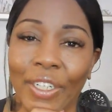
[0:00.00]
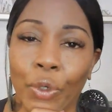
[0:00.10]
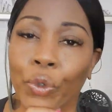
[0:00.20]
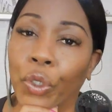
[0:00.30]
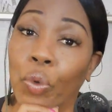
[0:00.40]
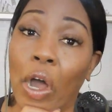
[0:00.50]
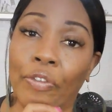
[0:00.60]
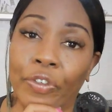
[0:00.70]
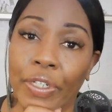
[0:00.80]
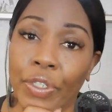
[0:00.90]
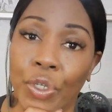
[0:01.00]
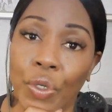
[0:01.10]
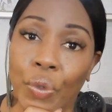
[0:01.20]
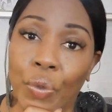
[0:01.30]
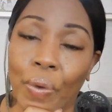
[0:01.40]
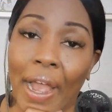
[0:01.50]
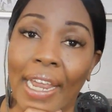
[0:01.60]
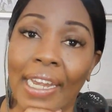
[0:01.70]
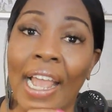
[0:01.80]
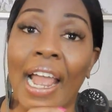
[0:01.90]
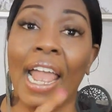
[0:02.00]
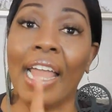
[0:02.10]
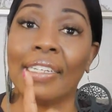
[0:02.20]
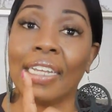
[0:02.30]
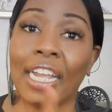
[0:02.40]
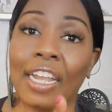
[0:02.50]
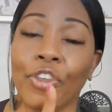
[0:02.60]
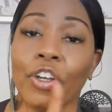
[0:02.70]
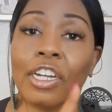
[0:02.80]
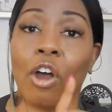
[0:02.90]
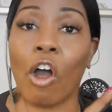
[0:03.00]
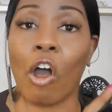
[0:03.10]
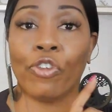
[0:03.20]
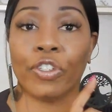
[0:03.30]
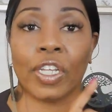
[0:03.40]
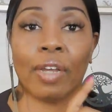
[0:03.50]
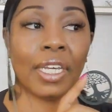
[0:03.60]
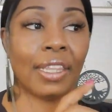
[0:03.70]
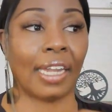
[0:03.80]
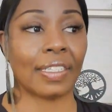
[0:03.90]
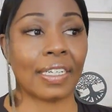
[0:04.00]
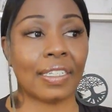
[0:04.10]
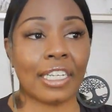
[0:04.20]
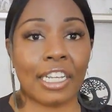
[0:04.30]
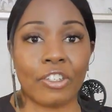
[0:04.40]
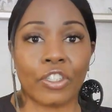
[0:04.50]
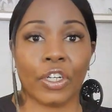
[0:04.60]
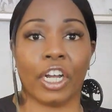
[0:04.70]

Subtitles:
Who do you offer it to, right? And if you're going to offer something that is a teaser,